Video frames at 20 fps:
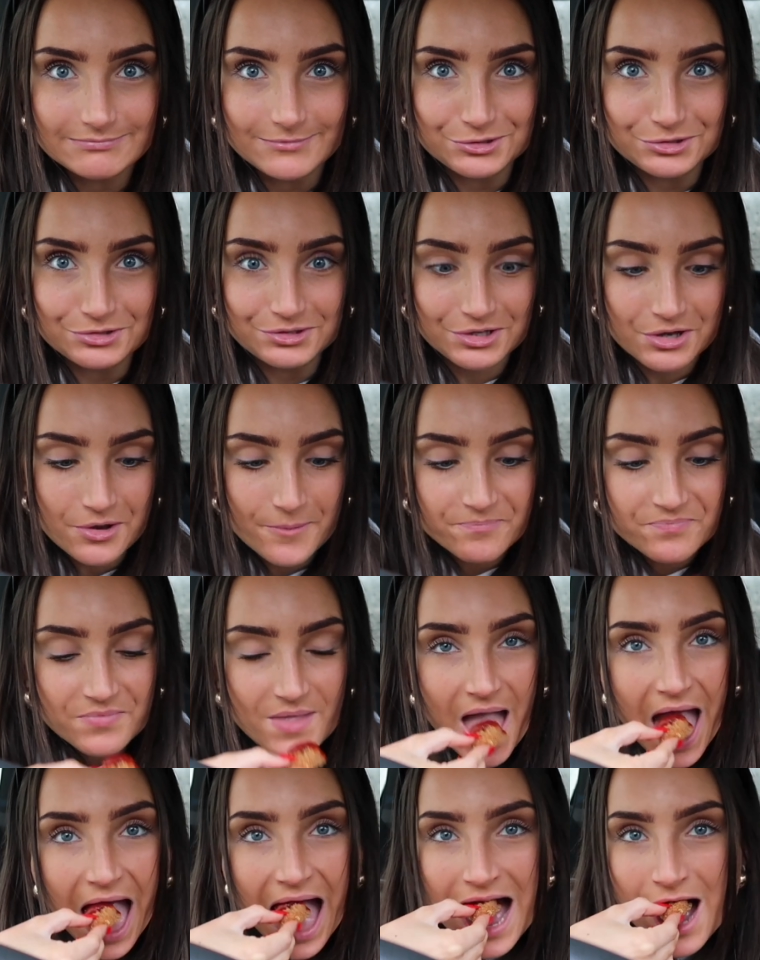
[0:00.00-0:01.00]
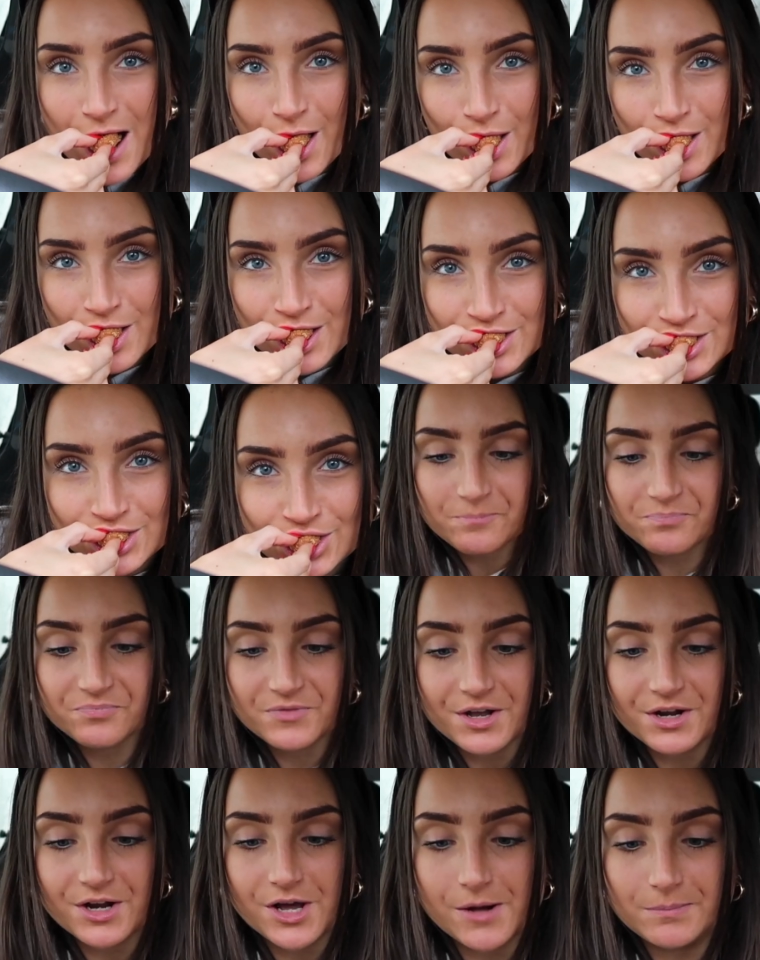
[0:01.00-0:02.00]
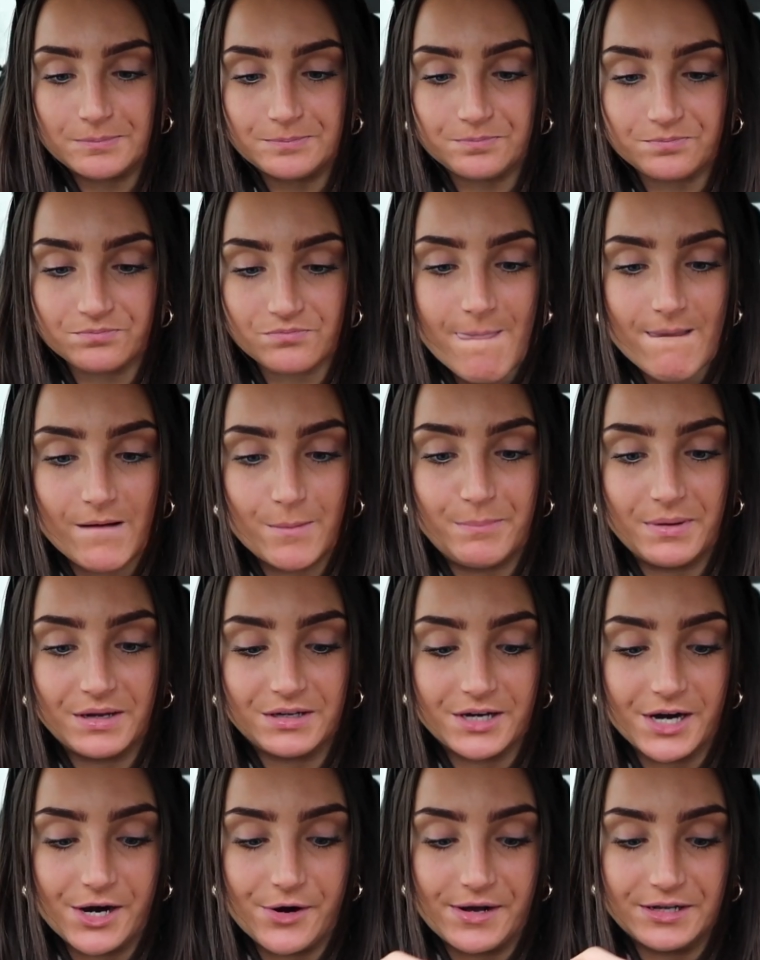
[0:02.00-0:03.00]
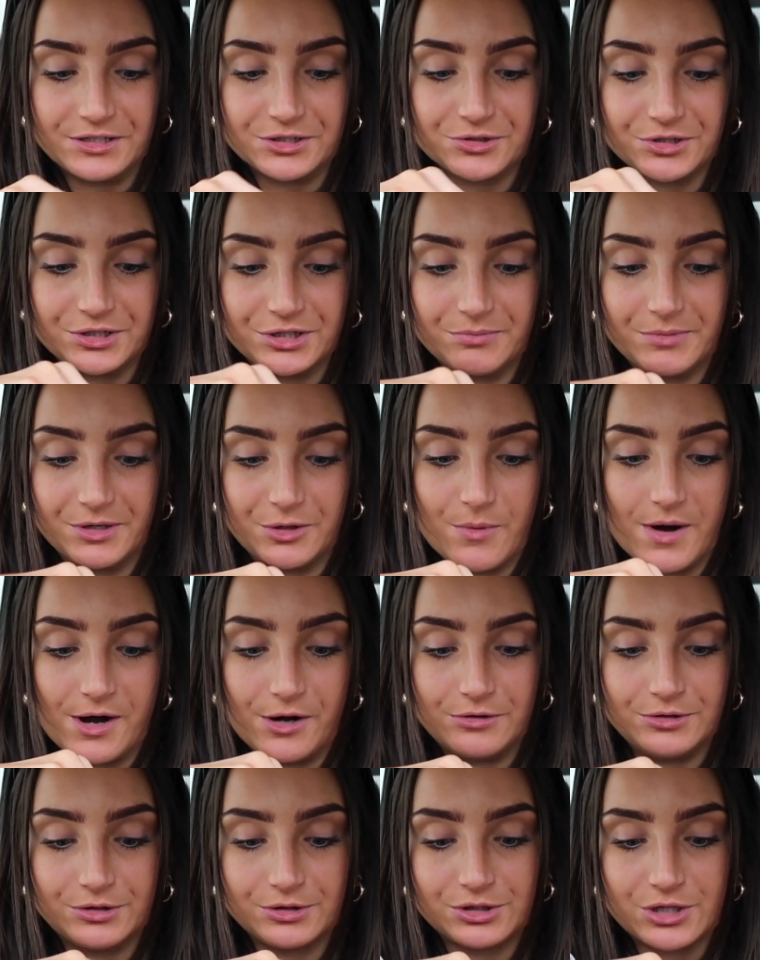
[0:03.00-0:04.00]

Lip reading: Ugh. Then I'm a big girl entering the big world,